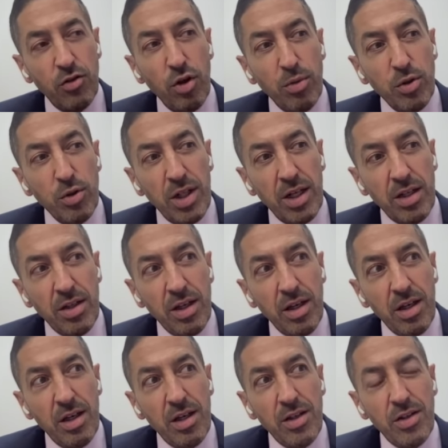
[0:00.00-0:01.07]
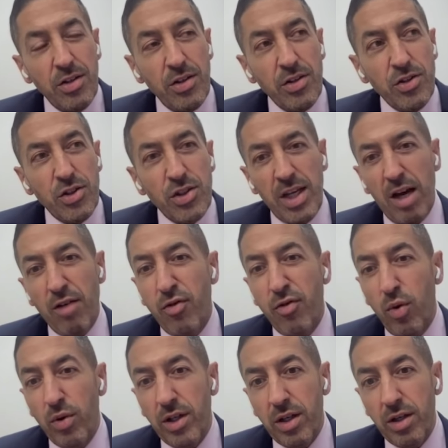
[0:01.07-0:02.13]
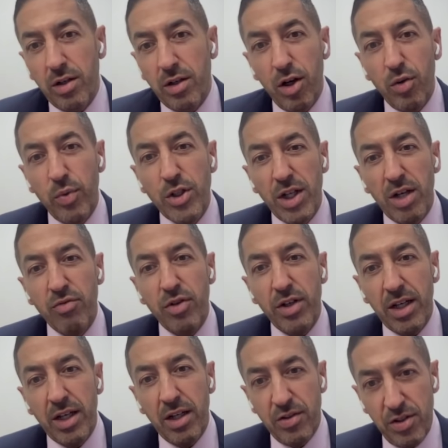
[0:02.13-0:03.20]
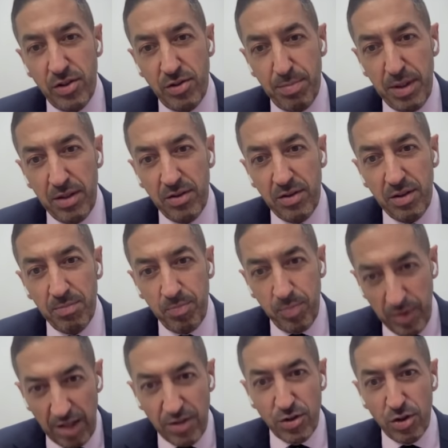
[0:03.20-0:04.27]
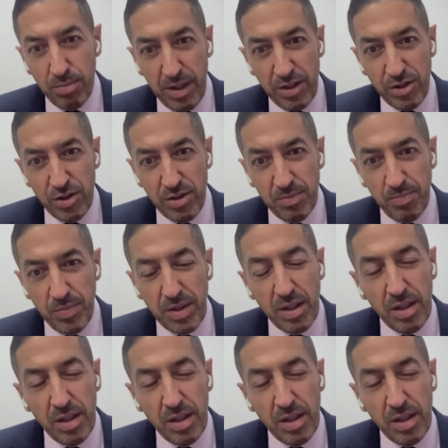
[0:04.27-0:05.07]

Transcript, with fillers: it's almost like the scaffolding on which everything else is built. That's compassion.